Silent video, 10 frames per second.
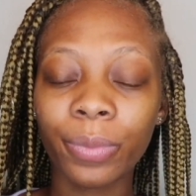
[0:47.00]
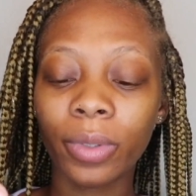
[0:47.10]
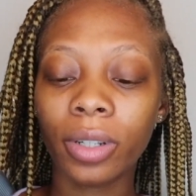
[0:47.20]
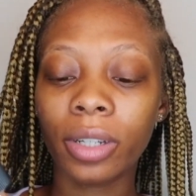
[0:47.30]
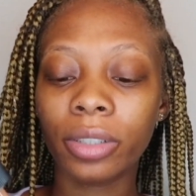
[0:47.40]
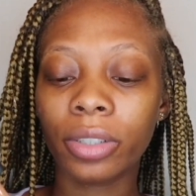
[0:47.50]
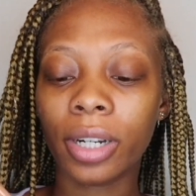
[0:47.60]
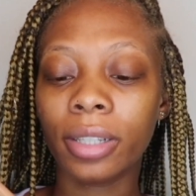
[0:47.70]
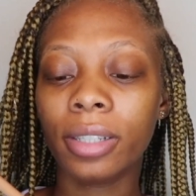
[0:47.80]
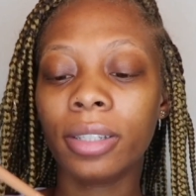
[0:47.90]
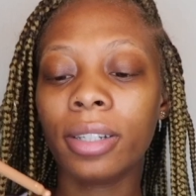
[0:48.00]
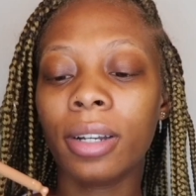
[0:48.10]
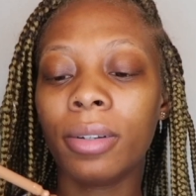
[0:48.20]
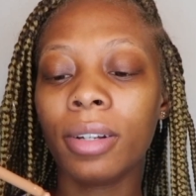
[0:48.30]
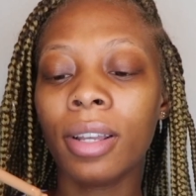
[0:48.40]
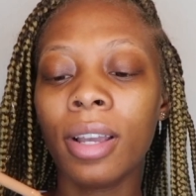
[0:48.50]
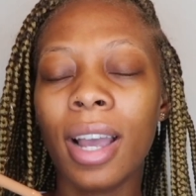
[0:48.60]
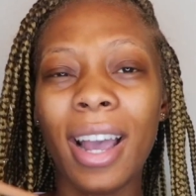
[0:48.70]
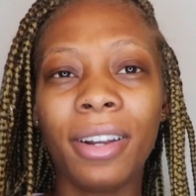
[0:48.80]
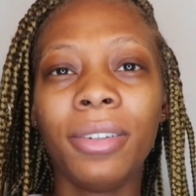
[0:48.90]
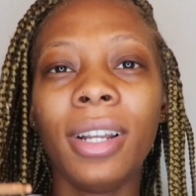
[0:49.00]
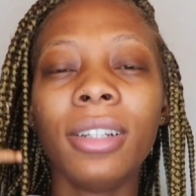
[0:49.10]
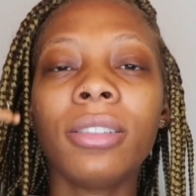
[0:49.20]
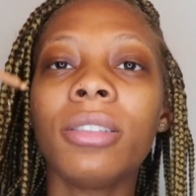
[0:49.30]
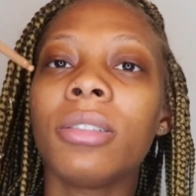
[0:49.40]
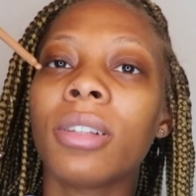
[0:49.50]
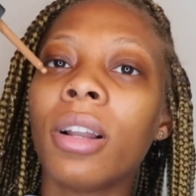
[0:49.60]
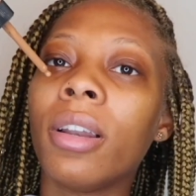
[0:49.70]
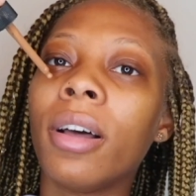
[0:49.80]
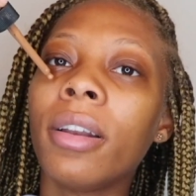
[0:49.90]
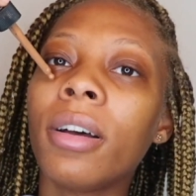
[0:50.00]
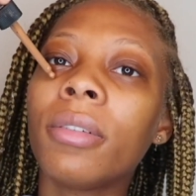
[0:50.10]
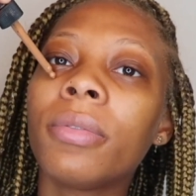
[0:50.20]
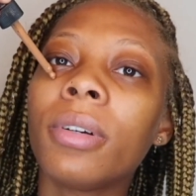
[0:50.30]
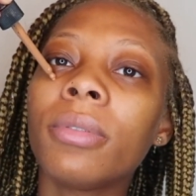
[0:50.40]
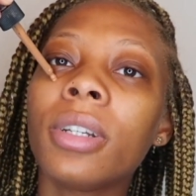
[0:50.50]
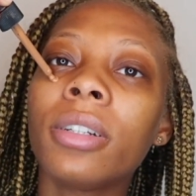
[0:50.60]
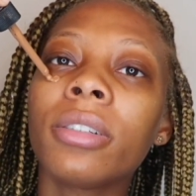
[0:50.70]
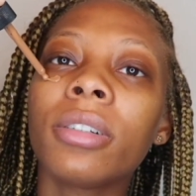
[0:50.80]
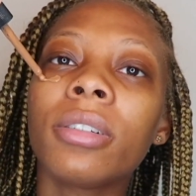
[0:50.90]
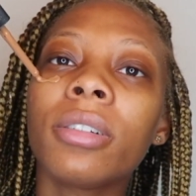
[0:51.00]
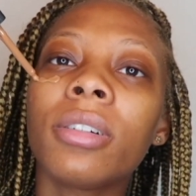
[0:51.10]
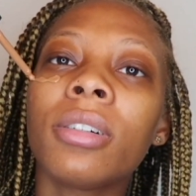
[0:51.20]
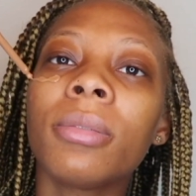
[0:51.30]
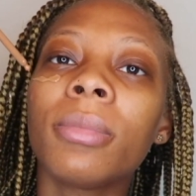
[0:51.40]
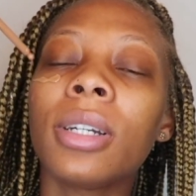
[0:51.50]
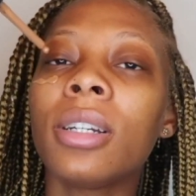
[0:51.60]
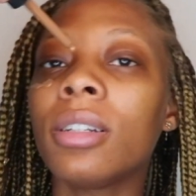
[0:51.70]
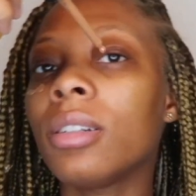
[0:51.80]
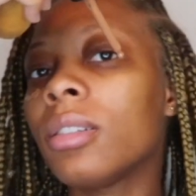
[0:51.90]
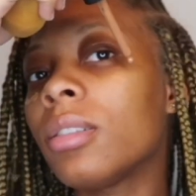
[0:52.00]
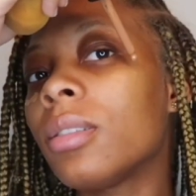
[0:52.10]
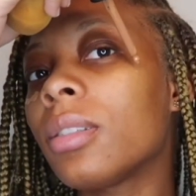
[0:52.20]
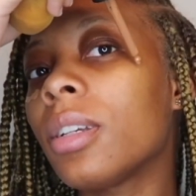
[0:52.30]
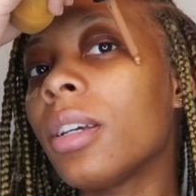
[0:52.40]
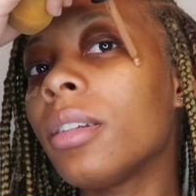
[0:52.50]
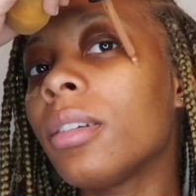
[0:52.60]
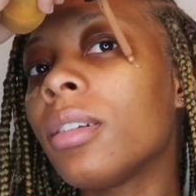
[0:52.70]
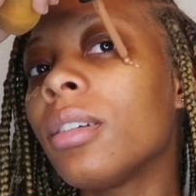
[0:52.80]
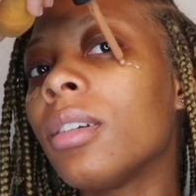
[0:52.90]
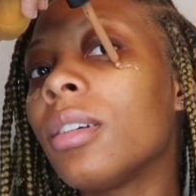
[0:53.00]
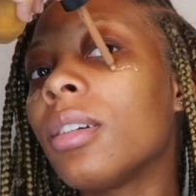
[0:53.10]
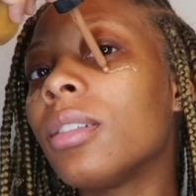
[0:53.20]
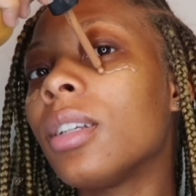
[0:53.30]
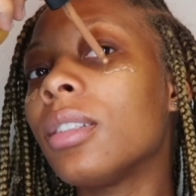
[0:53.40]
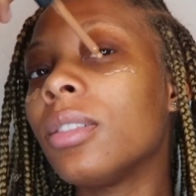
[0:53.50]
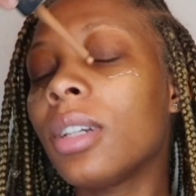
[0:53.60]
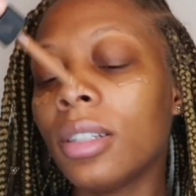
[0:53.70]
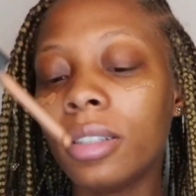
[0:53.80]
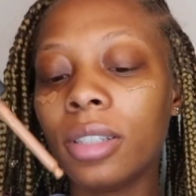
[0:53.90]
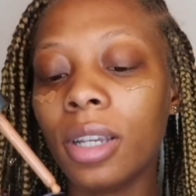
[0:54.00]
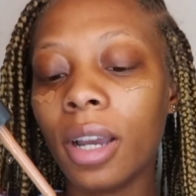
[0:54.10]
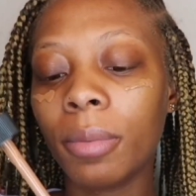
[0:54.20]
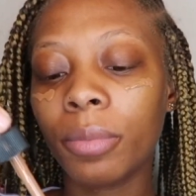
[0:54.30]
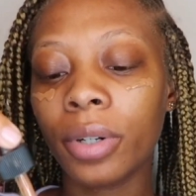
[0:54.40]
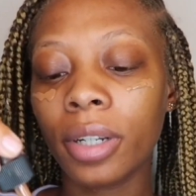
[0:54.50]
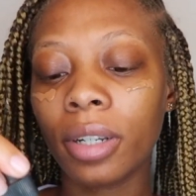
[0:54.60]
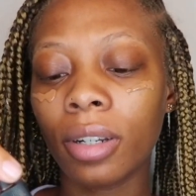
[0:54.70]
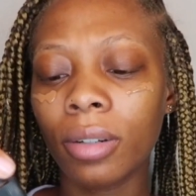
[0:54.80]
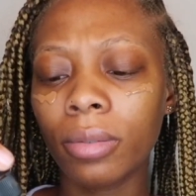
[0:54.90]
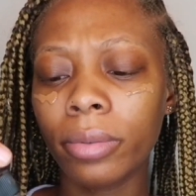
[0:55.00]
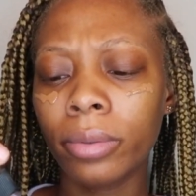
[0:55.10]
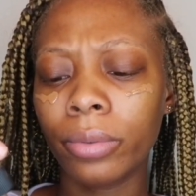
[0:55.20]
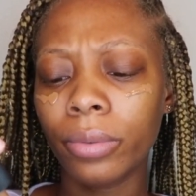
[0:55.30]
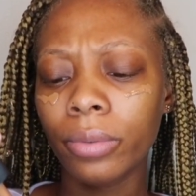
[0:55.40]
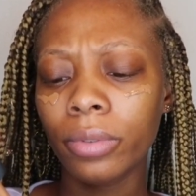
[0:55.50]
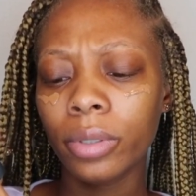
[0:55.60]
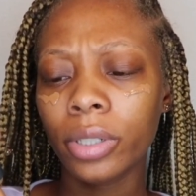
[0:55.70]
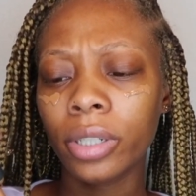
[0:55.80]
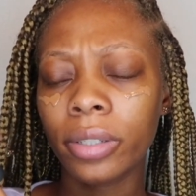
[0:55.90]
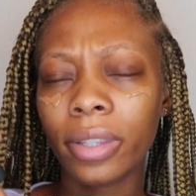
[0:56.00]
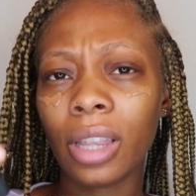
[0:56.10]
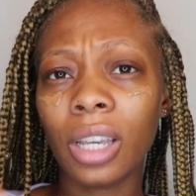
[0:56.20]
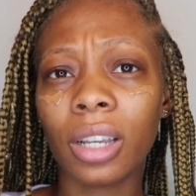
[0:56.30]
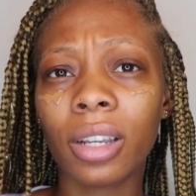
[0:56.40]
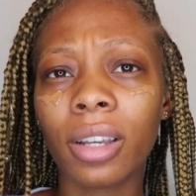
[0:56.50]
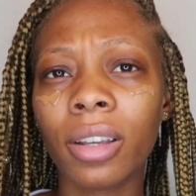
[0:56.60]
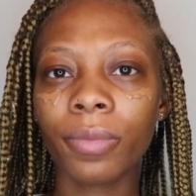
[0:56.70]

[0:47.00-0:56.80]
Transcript: I'm gonna try this out. I don't like to use a lot of foundation on my skin because as you can see I'm breaking out. Oh, she's thick.